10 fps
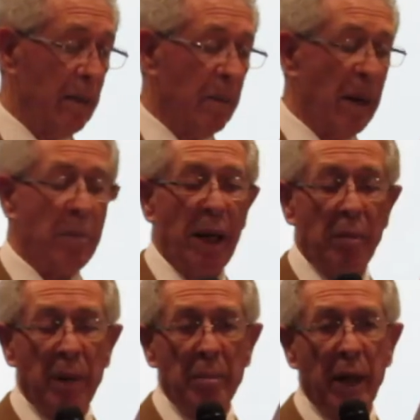my,
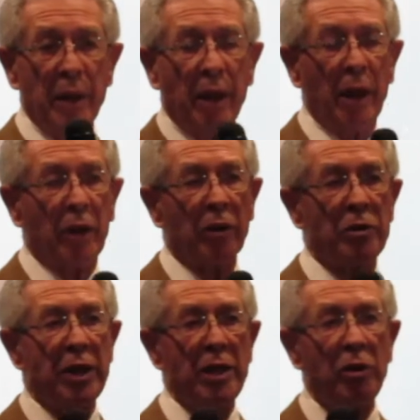mo my mother
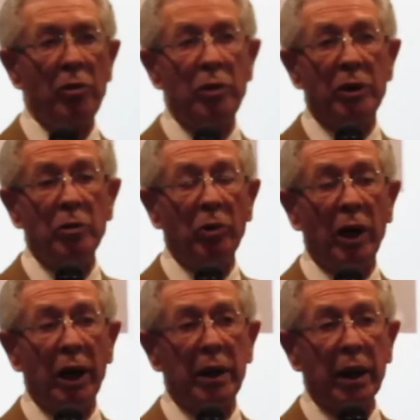continued to
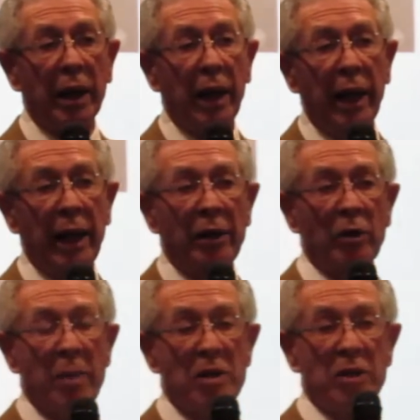work in
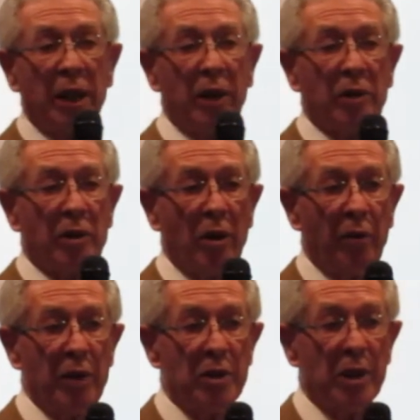domestic
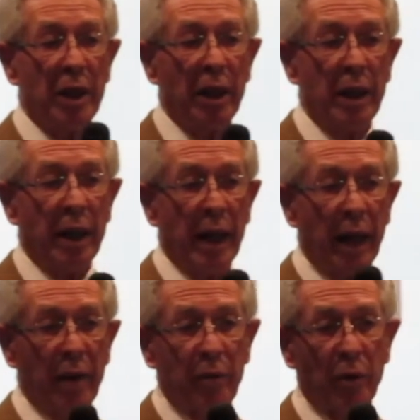service
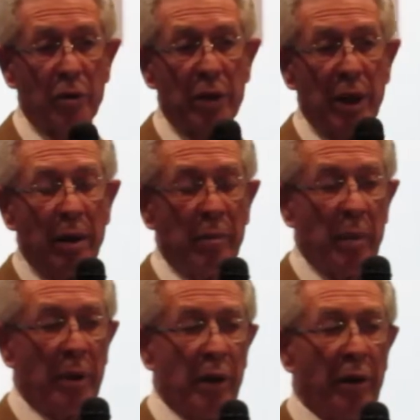and of course
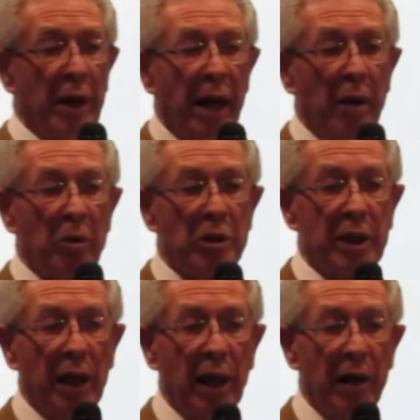my brother and I were
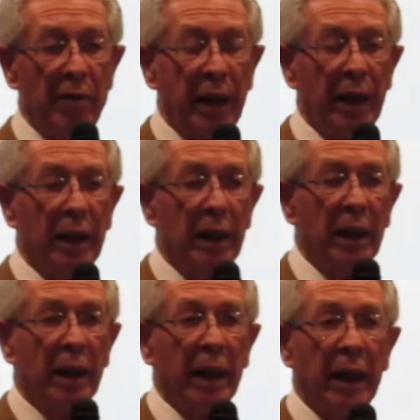still living
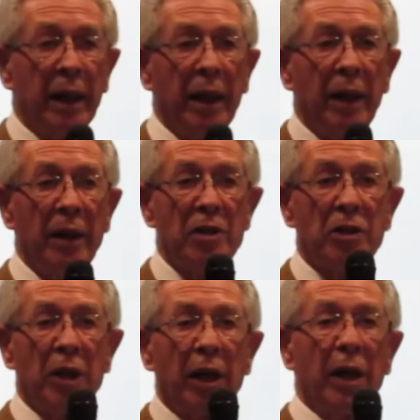in
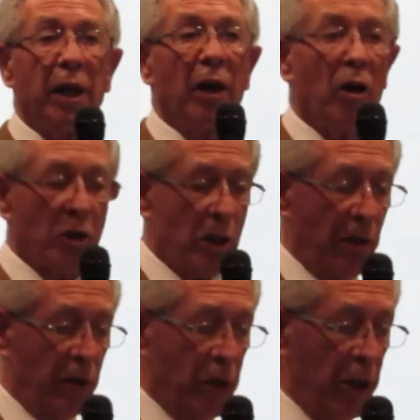this uh,
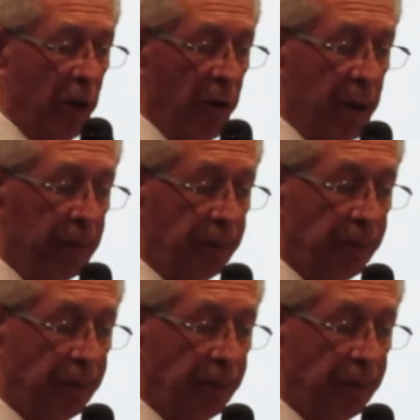hostel for children.